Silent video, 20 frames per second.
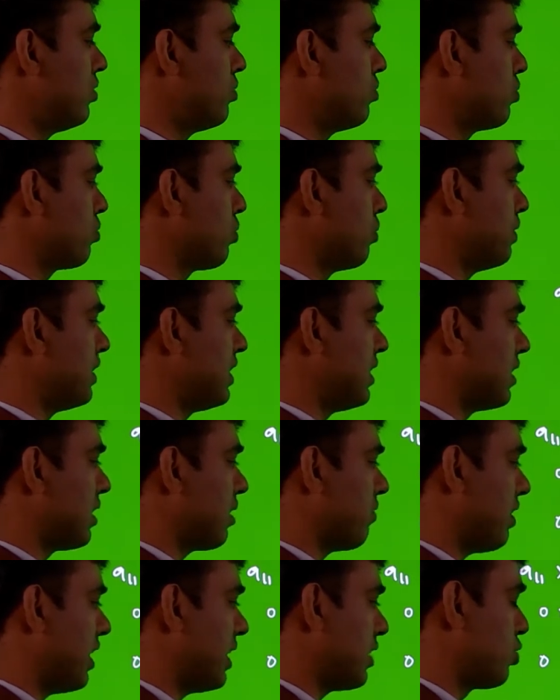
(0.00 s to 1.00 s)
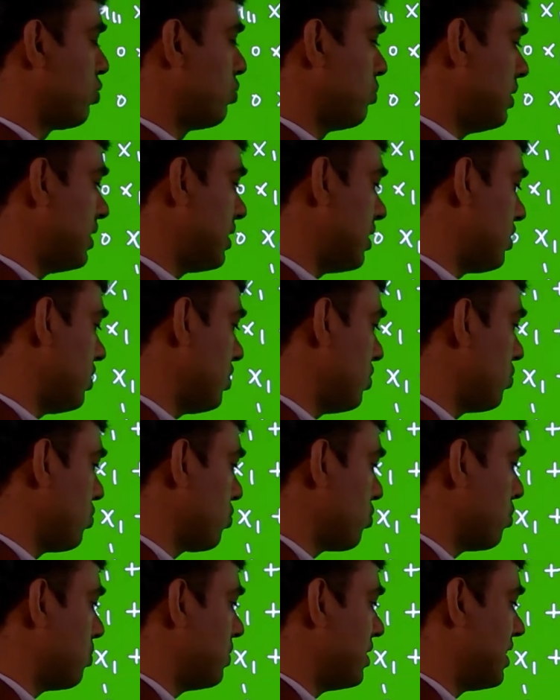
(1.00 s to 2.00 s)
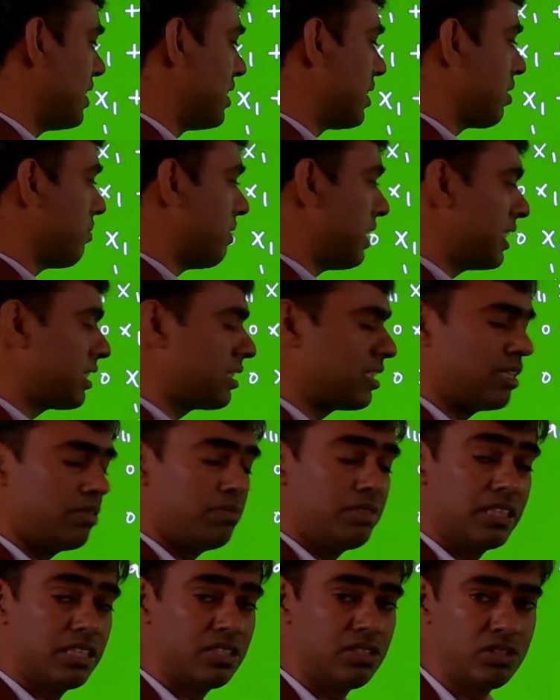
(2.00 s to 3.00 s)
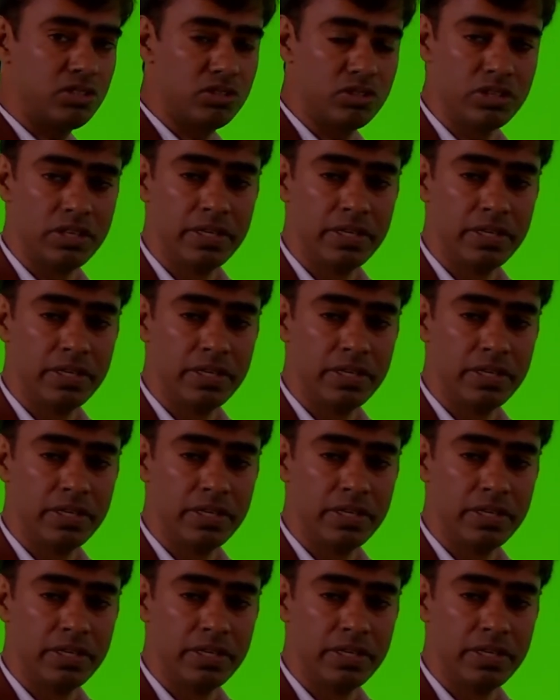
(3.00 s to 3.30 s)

coefficient of x2 with the 0, coefficient of x3 with the 0,